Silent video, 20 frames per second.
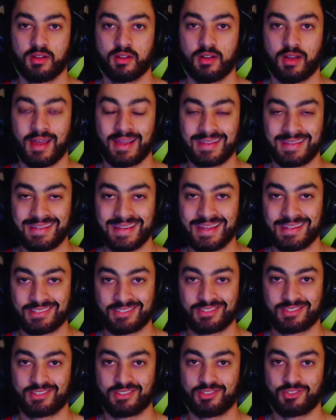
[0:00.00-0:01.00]

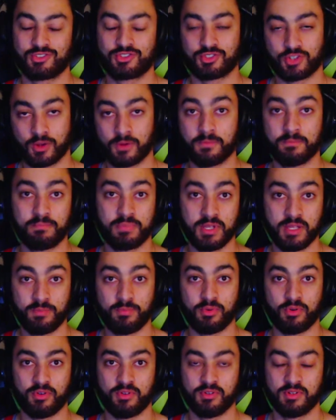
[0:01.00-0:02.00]
against certain
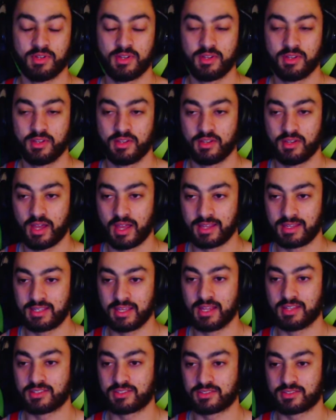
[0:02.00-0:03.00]
people,
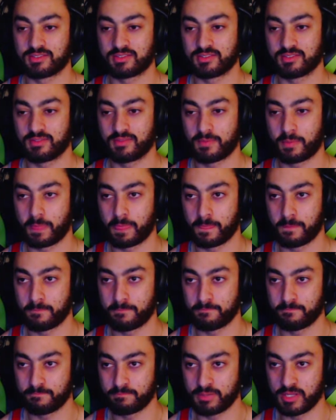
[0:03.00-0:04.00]
against
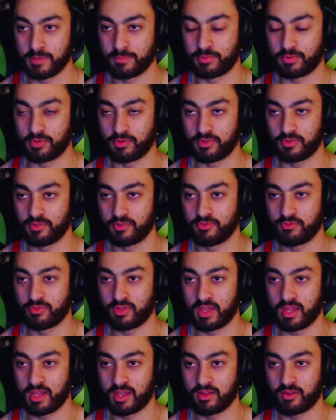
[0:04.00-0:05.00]
people
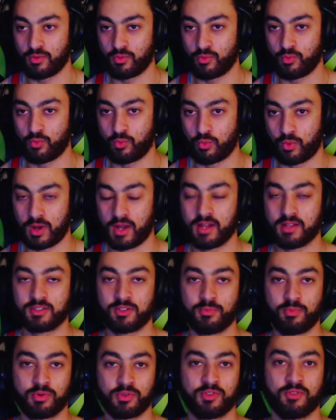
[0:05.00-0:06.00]
that want
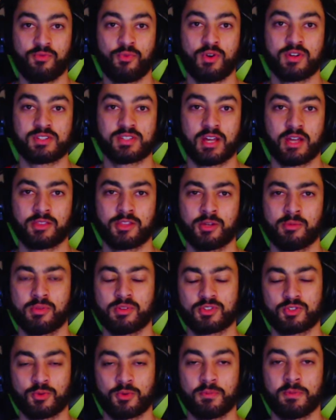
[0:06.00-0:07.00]
to put their voice out there, but
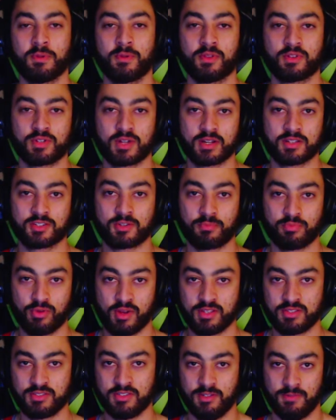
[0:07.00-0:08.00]
there's so many people that try to
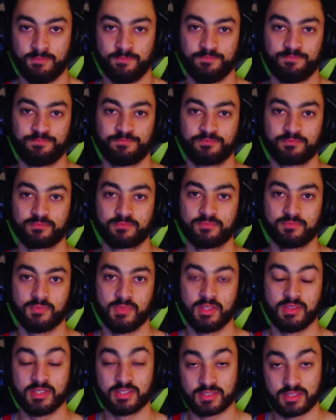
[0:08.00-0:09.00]
suppress it
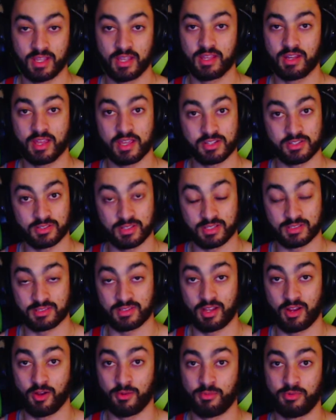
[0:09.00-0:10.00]
in this day and age, and that's
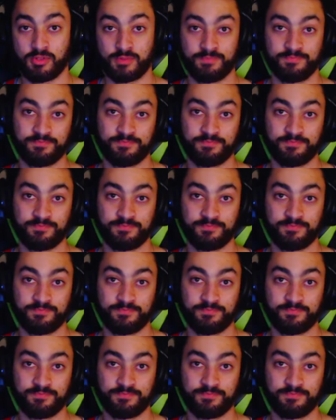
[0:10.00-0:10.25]
terrible.